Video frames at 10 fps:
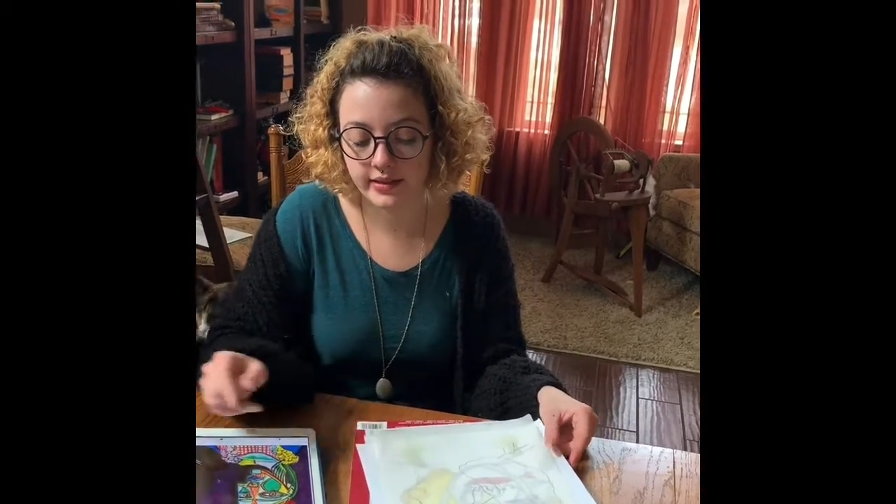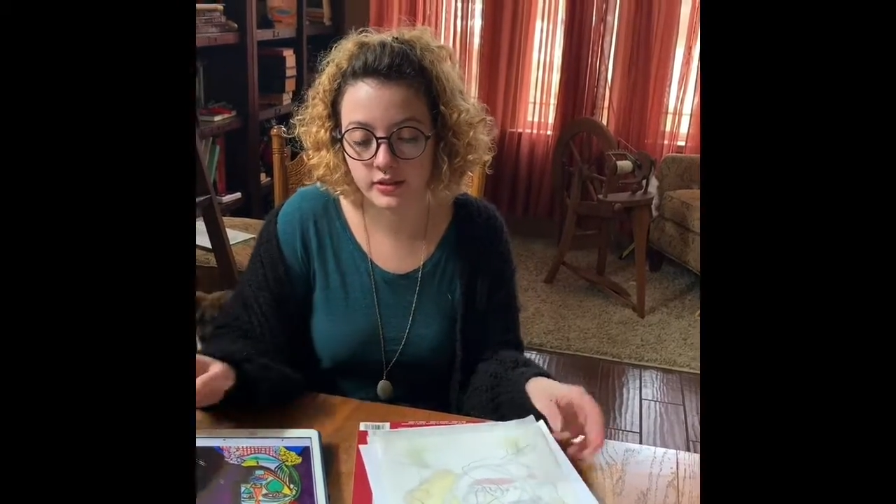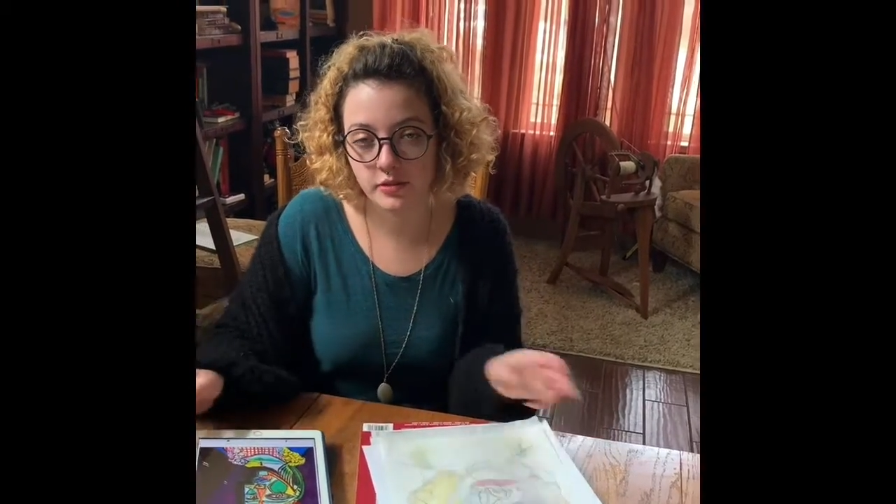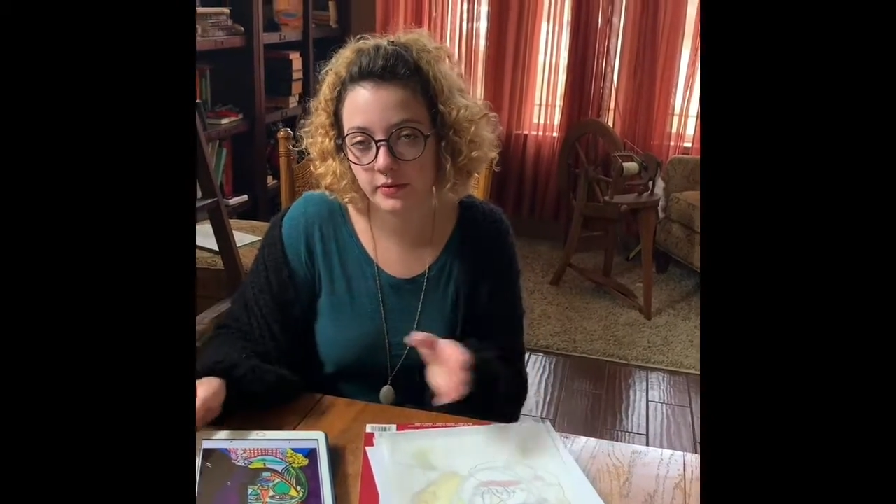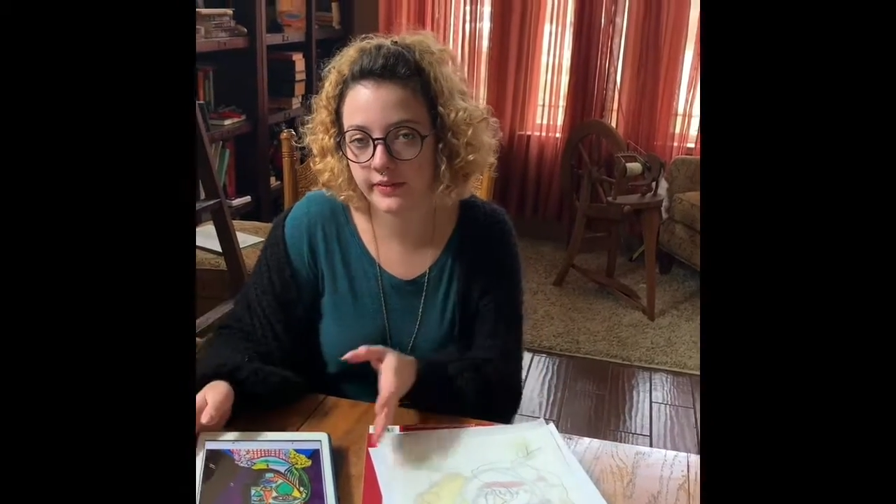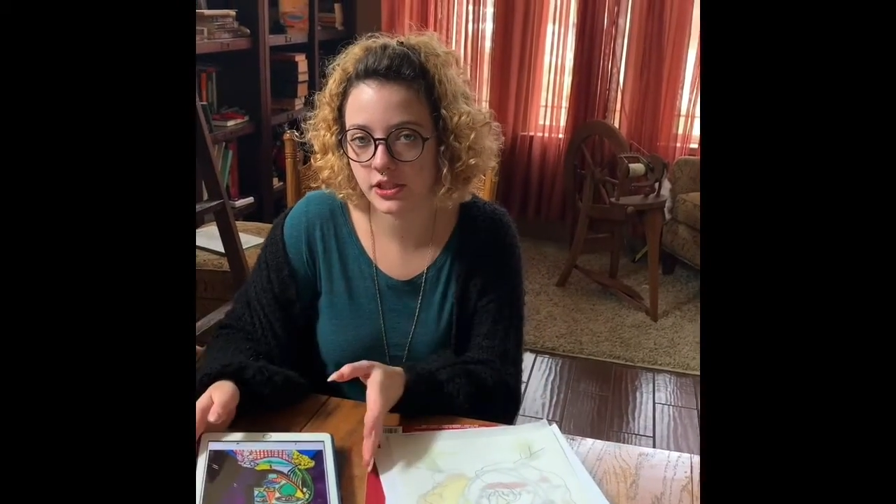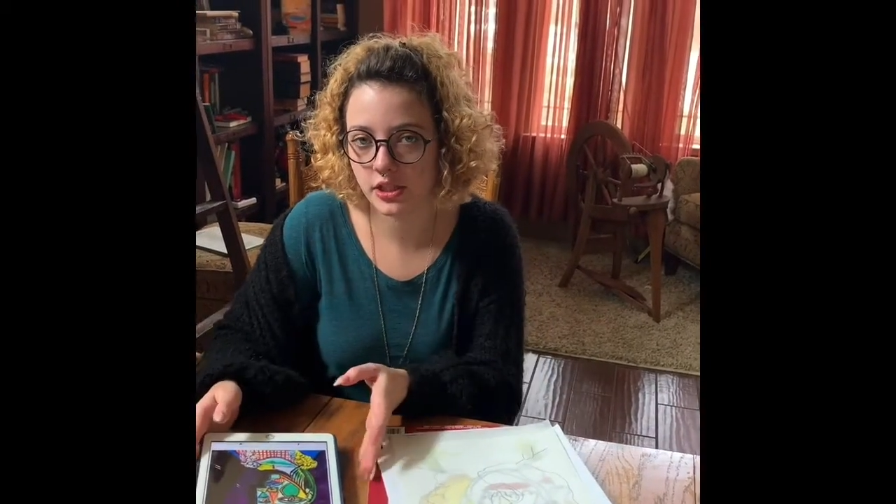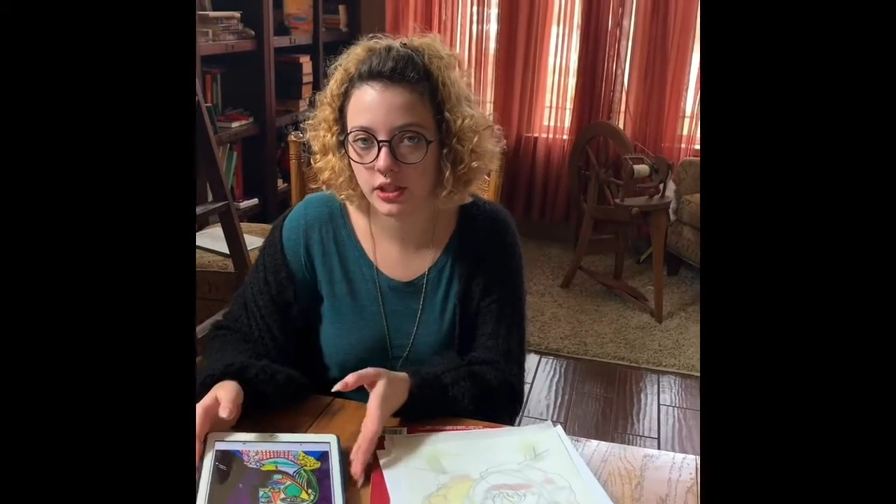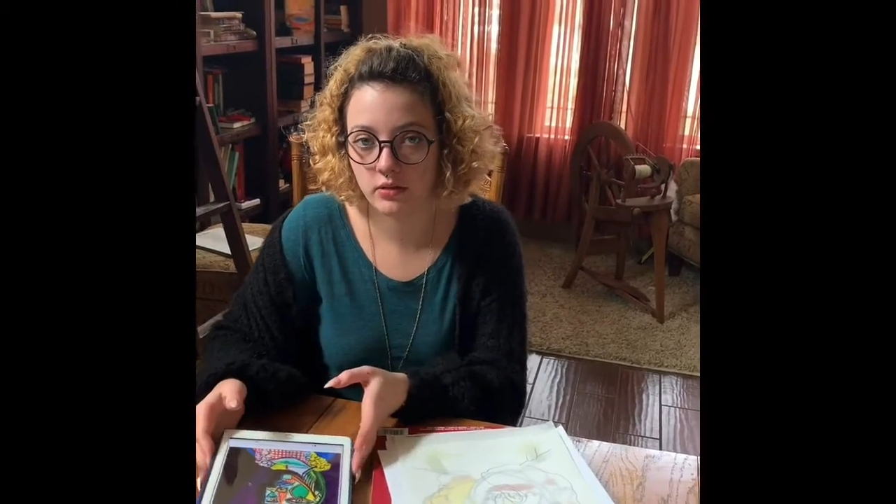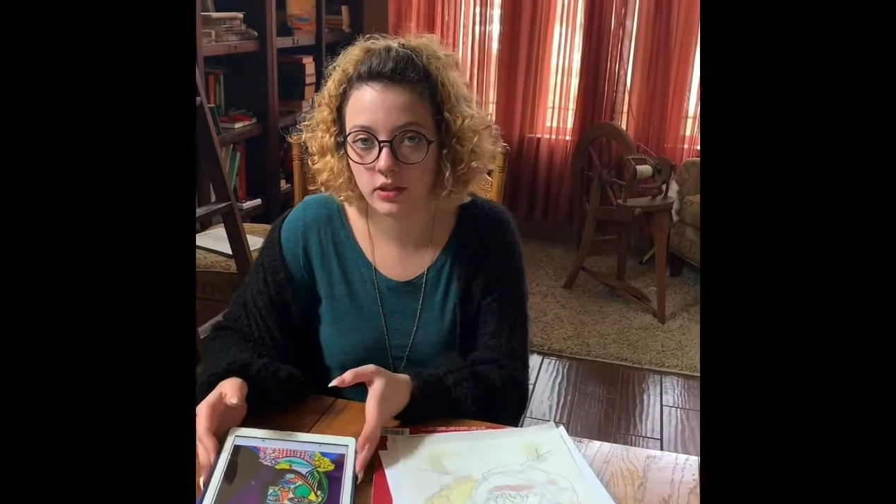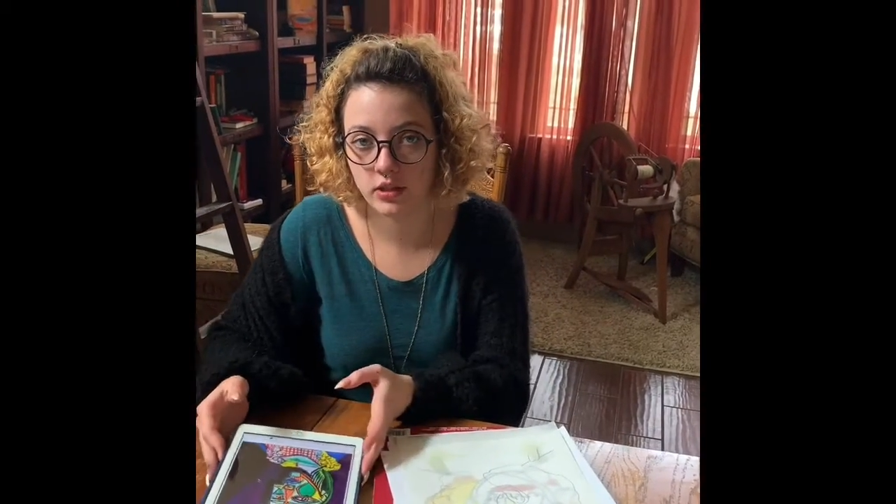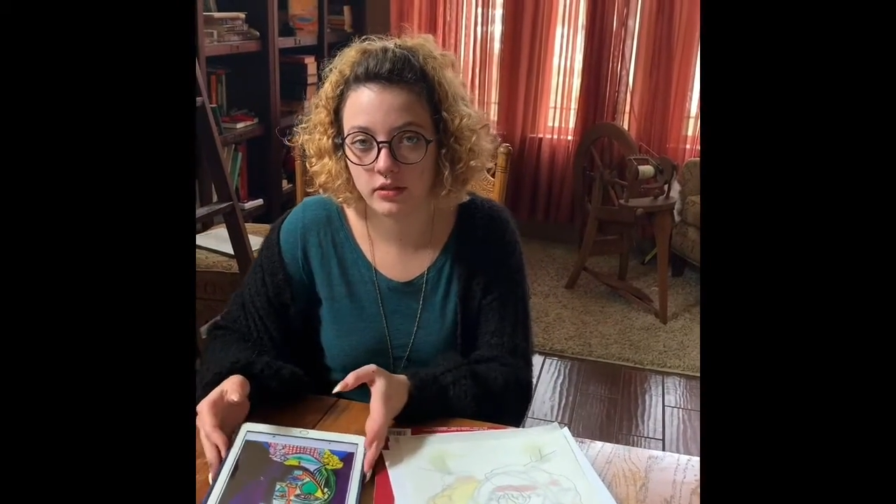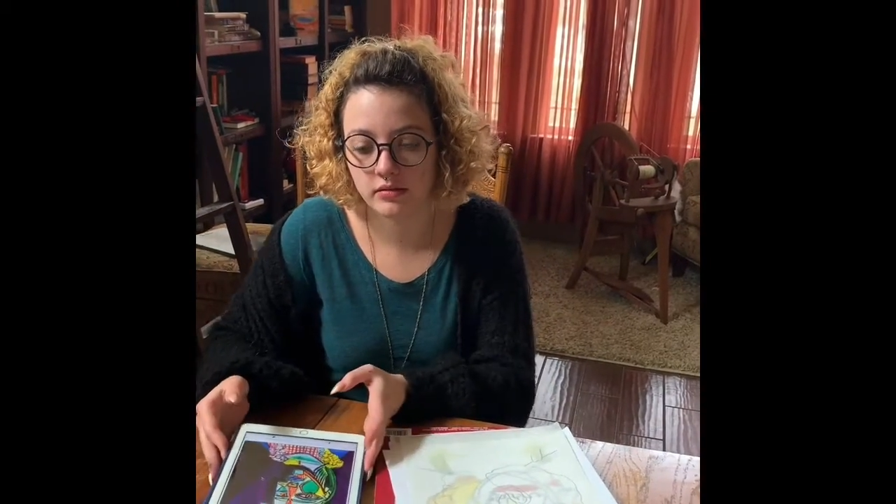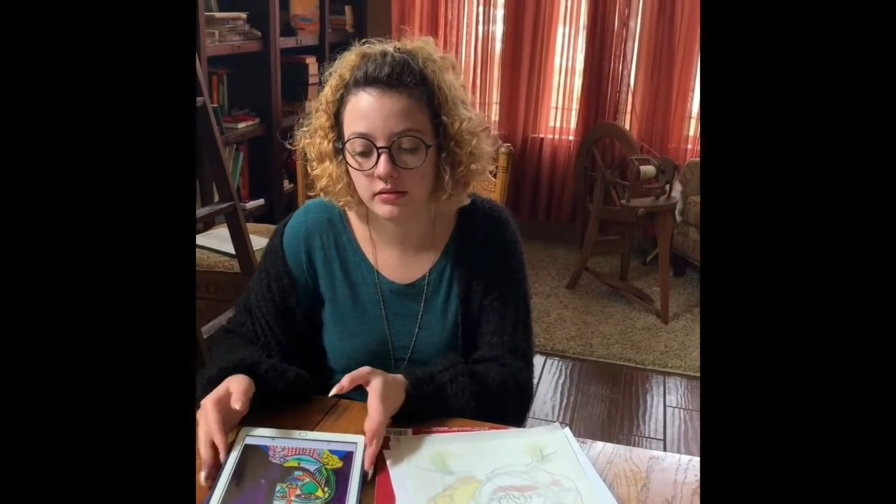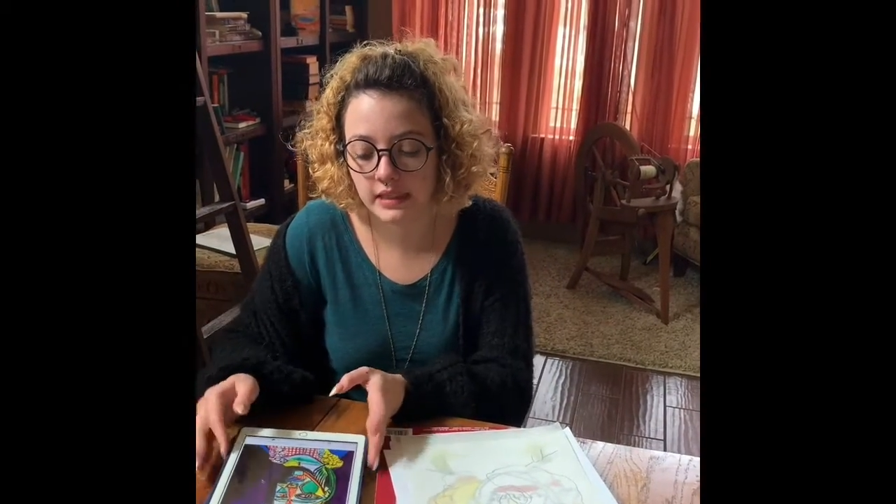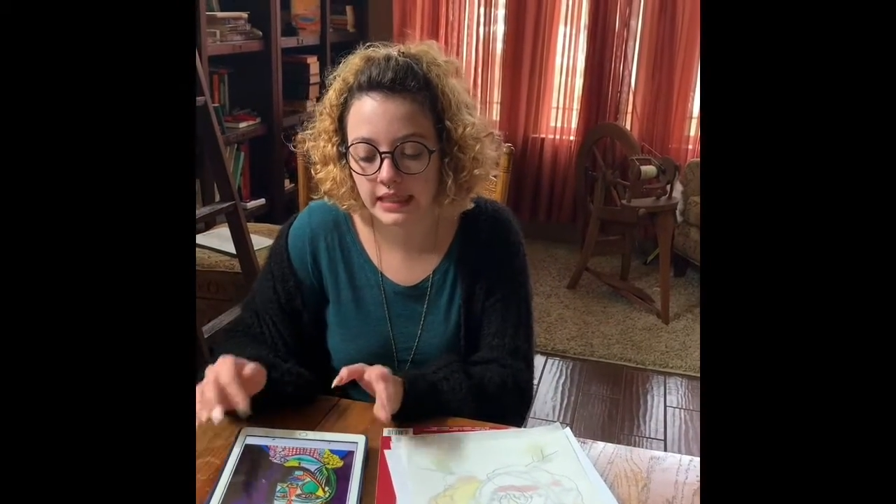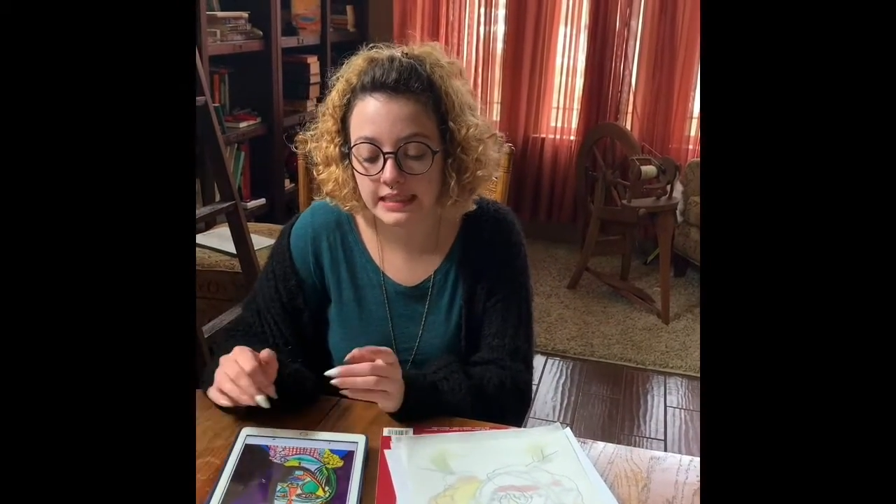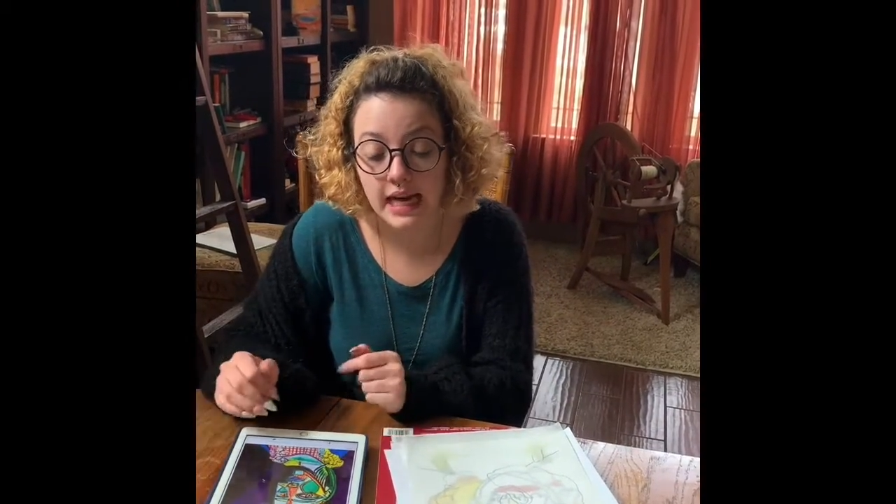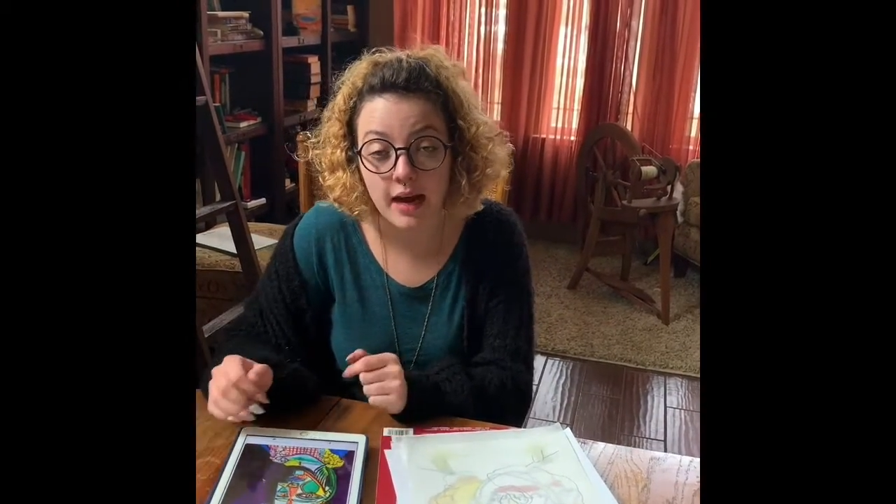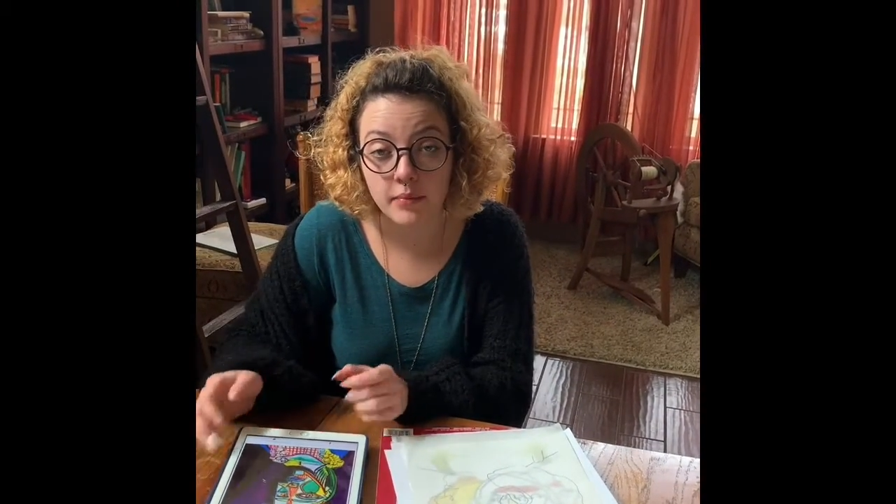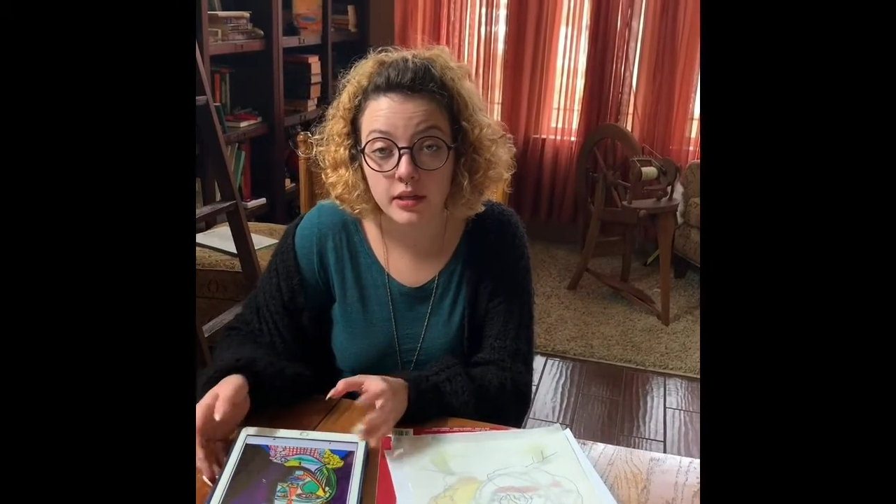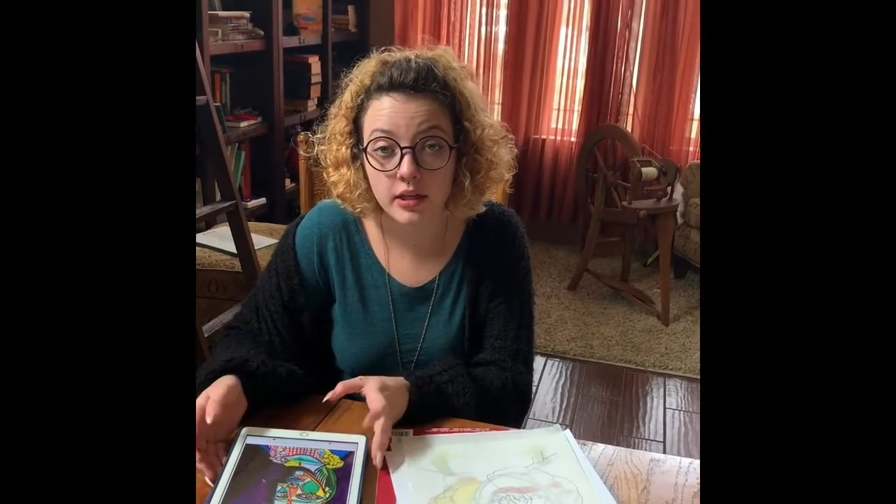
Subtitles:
supervision you can use like a tablet